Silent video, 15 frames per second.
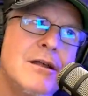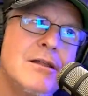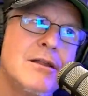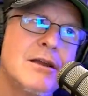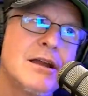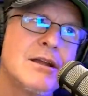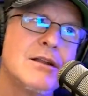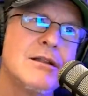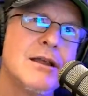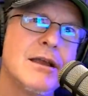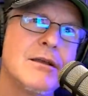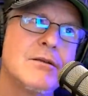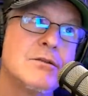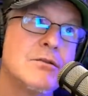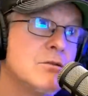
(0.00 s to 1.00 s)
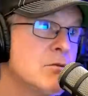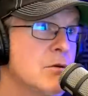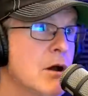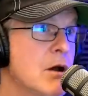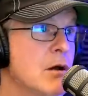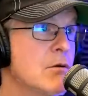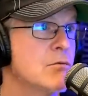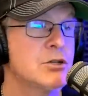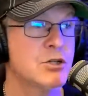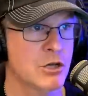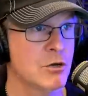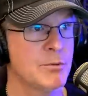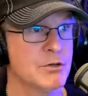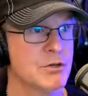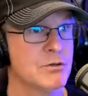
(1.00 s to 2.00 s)
look at like uh, Rich
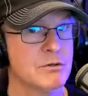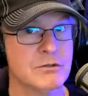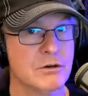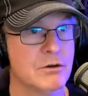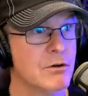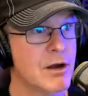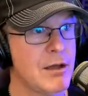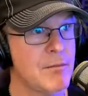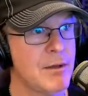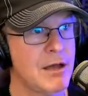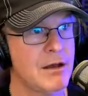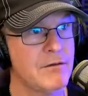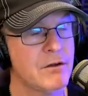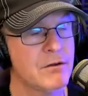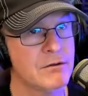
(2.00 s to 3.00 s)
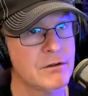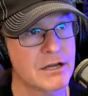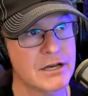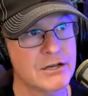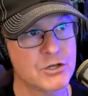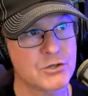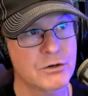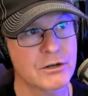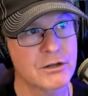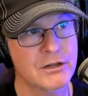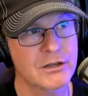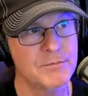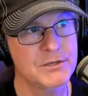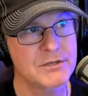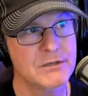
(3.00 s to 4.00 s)
Cooper's shorts are great, man. You go and look at his short
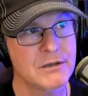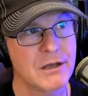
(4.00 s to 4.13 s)
clips.